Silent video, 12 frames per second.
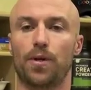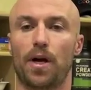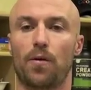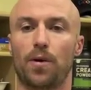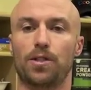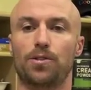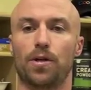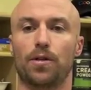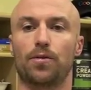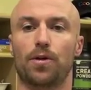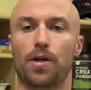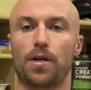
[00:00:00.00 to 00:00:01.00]
DIY
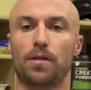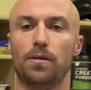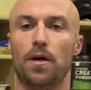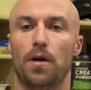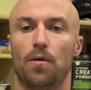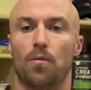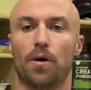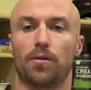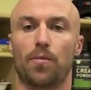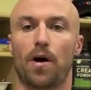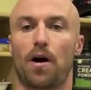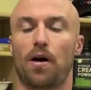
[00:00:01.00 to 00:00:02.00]
Strength Training. Welcome
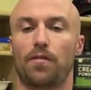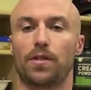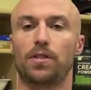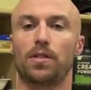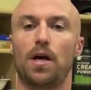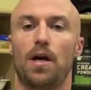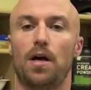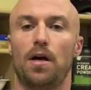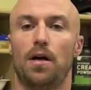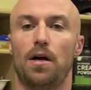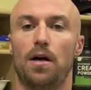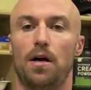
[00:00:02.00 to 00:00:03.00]
to my office.
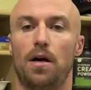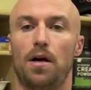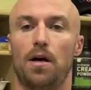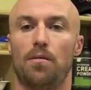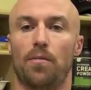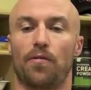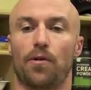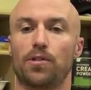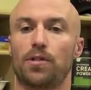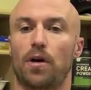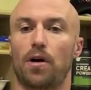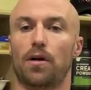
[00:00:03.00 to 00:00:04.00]
My
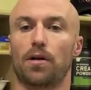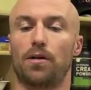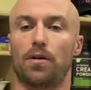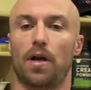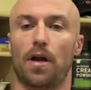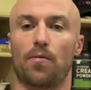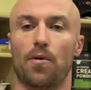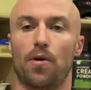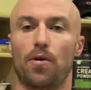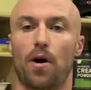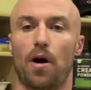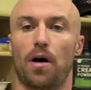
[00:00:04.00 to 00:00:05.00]
first article that I
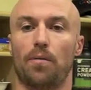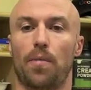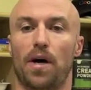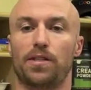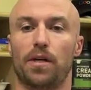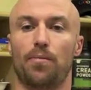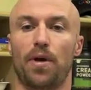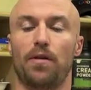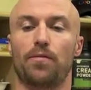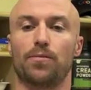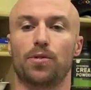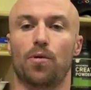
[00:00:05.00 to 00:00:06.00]
wrote on bicep pain
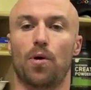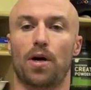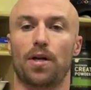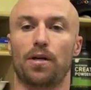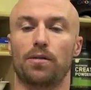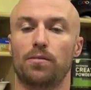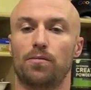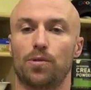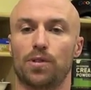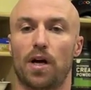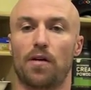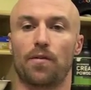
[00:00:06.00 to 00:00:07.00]
from squatting
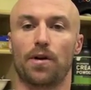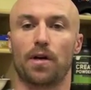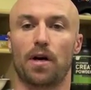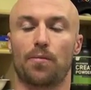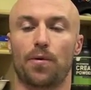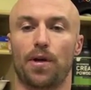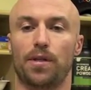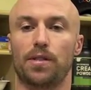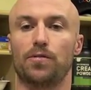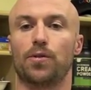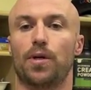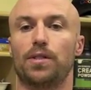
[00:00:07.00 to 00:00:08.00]
was not very
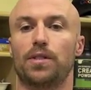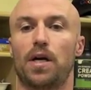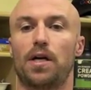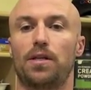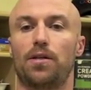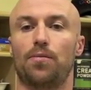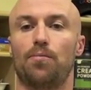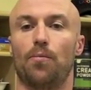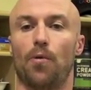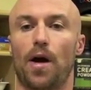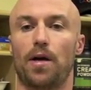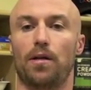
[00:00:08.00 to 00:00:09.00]
comprehensive, so I decided to
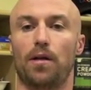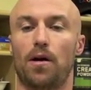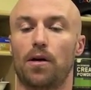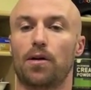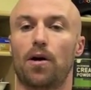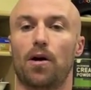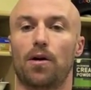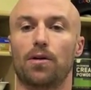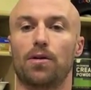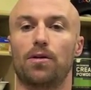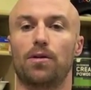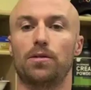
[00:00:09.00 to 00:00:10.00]
write a longer
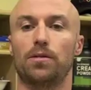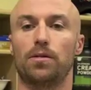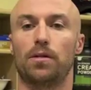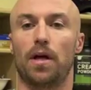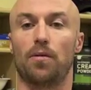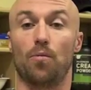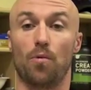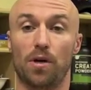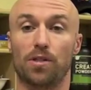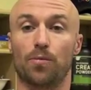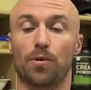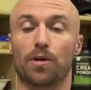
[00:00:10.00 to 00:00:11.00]
article that
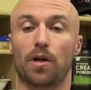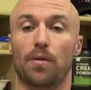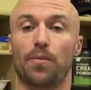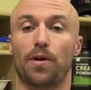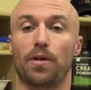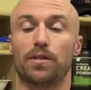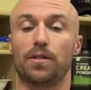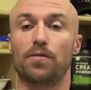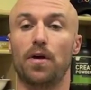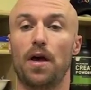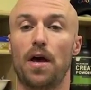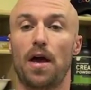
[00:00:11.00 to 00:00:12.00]
was more comprehensive
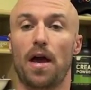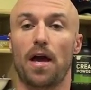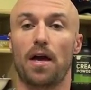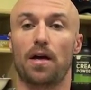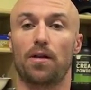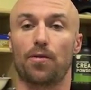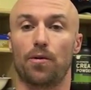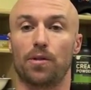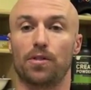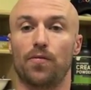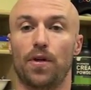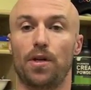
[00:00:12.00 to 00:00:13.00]
and throw
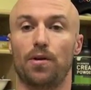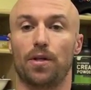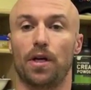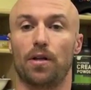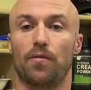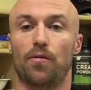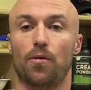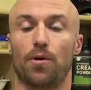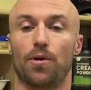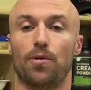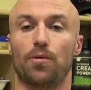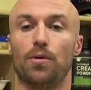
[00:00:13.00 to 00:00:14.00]
this video together for
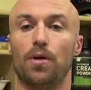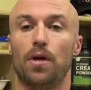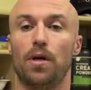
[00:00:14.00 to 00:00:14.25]
you,